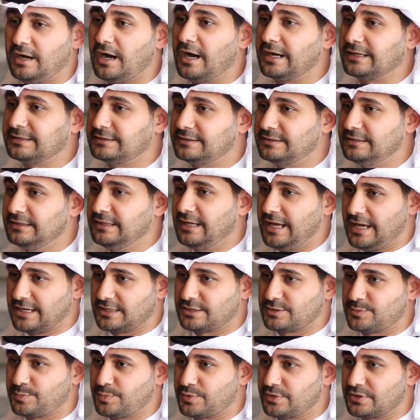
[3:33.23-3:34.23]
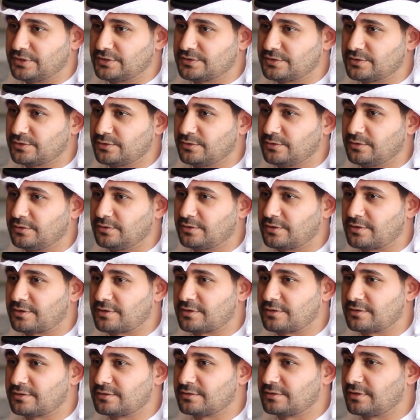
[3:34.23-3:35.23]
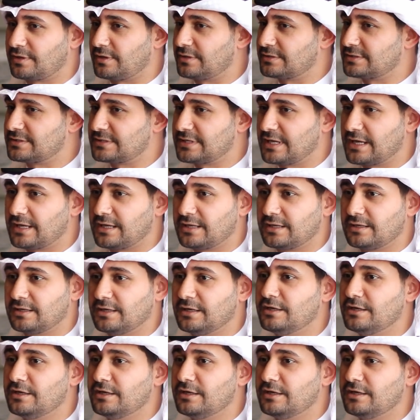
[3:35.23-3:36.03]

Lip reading: IT experts, or I'd say